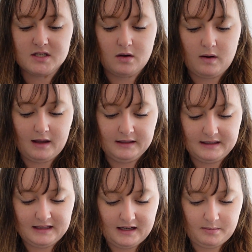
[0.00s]
so I'll
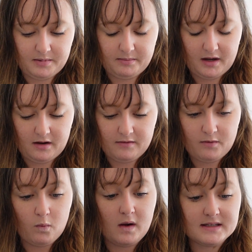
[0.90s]
link that up above
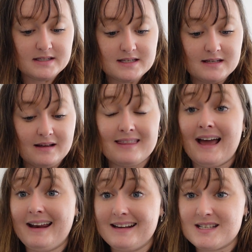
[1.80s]
once
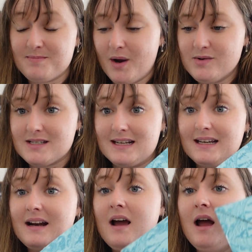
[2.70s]
that is
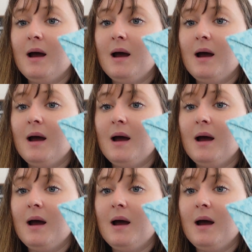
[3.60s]
posted.